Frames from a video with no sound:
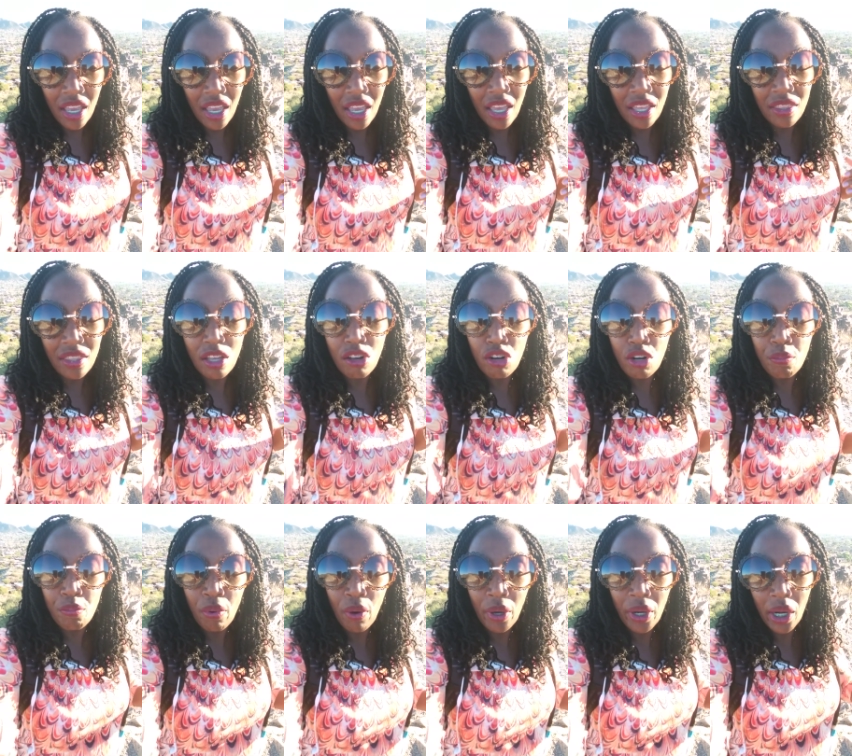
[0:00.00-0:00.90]
and the
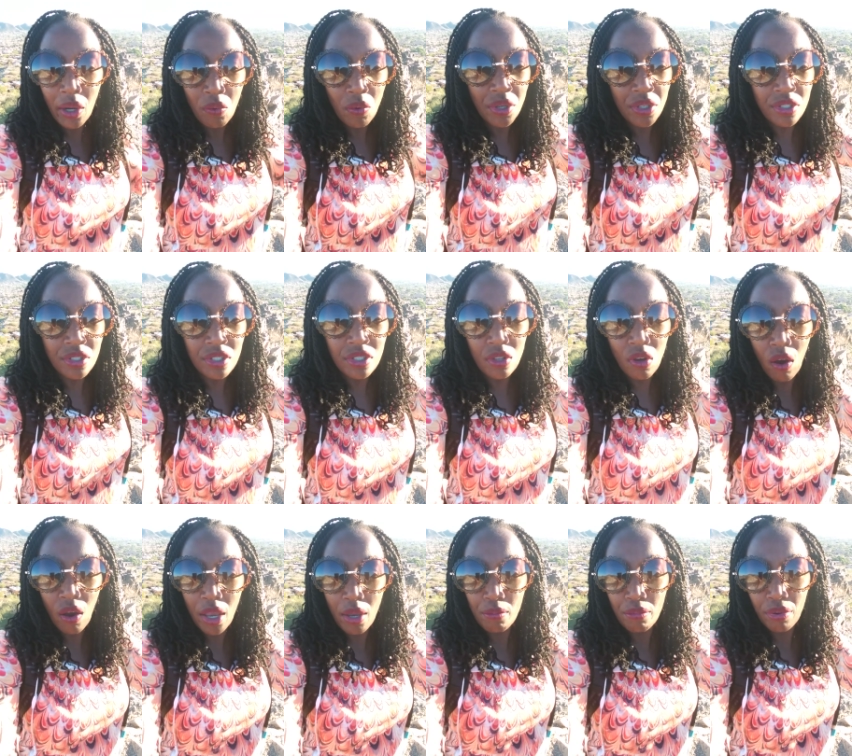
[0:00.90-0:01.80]
reporter was
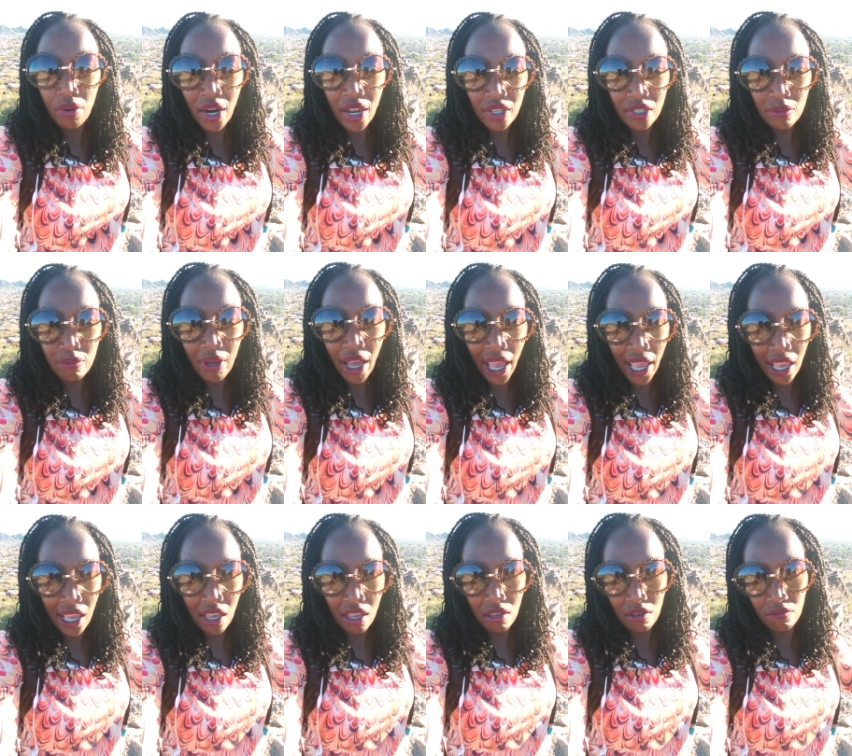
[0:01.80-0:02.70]
so impressed by
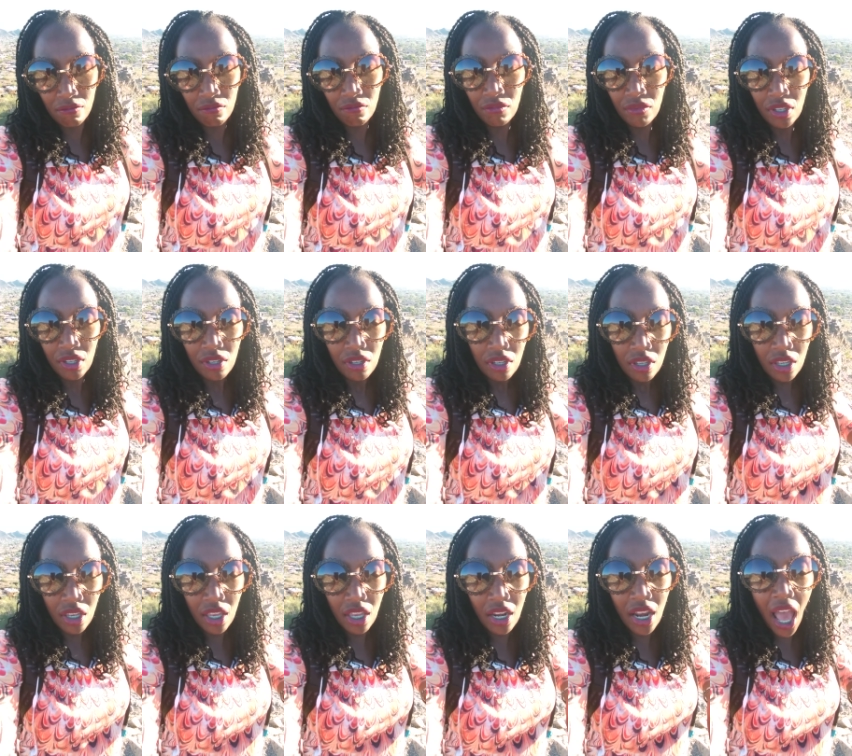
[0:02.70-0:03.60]
him
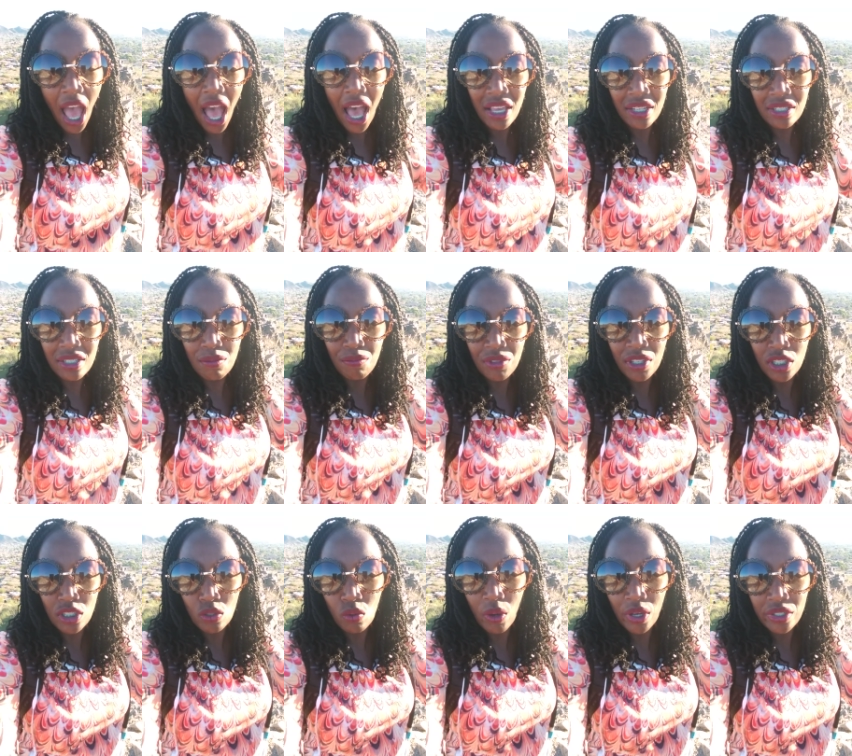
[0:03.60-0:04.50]
and asked him
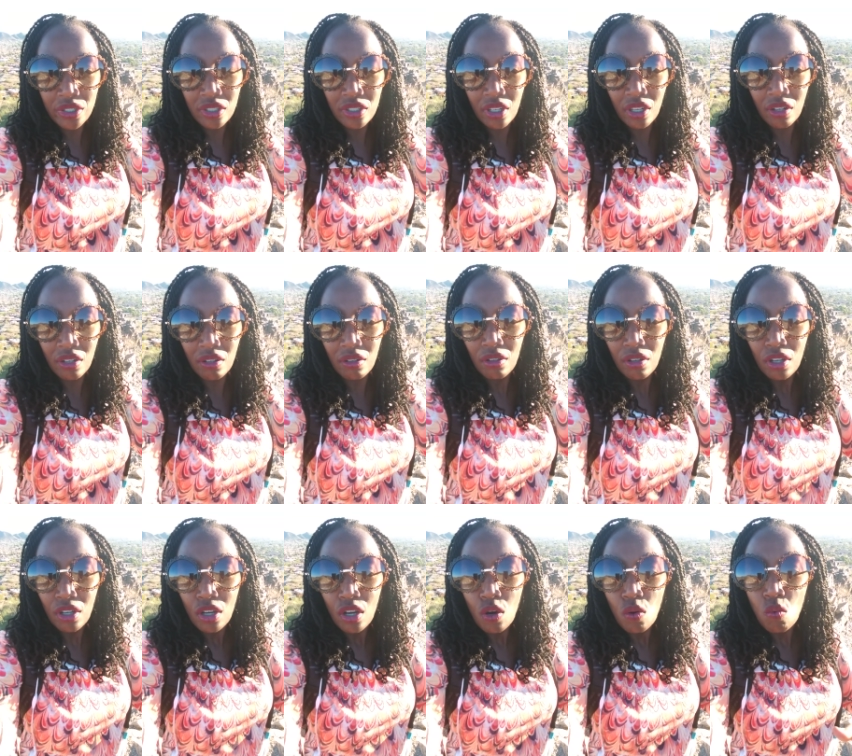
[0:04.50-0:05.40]
this question:
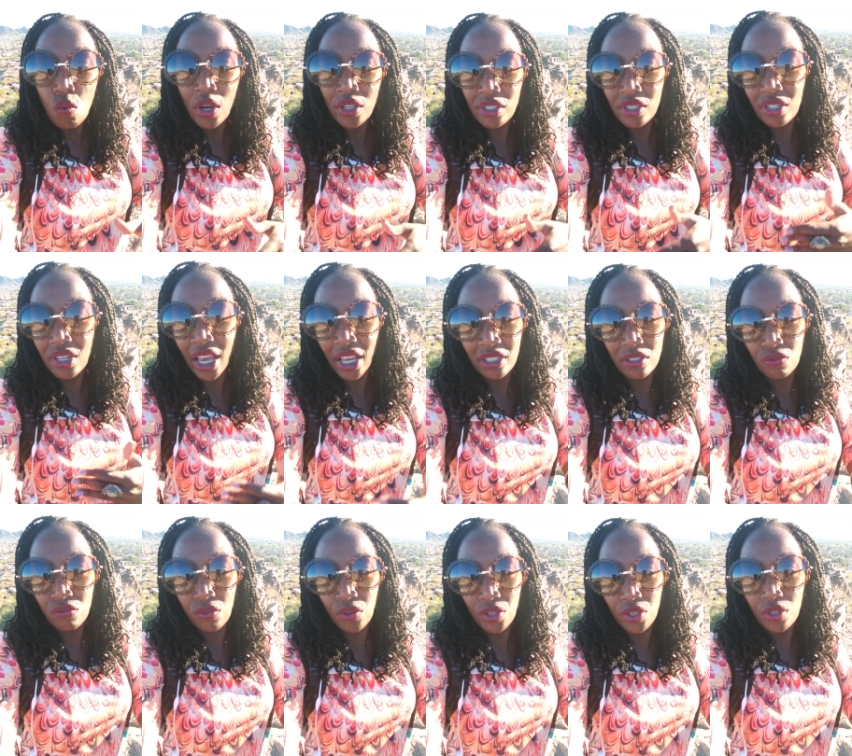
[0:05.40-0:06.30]
what's
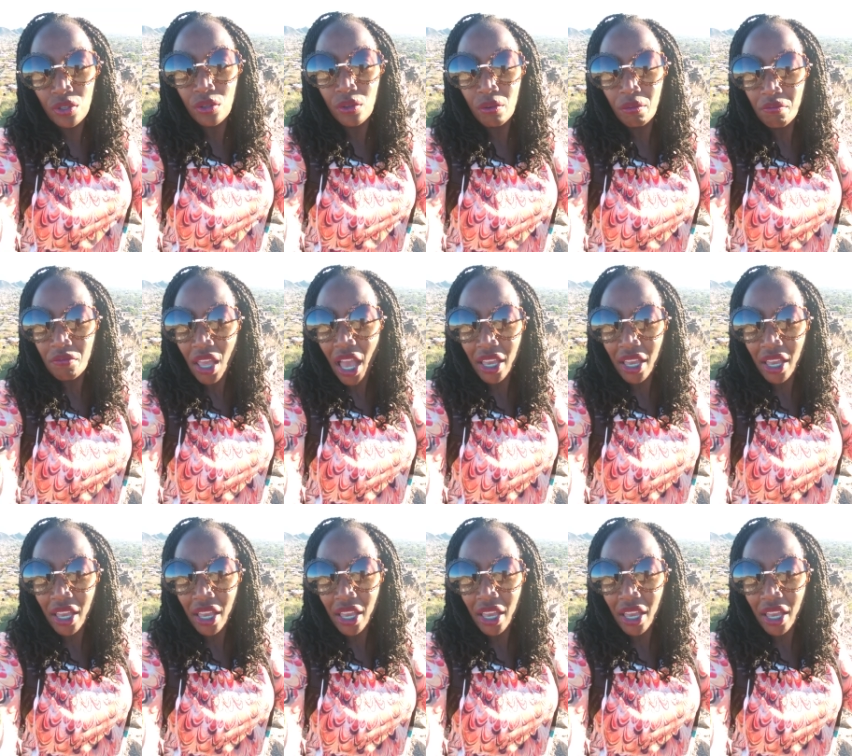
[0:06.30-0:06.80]
next for you?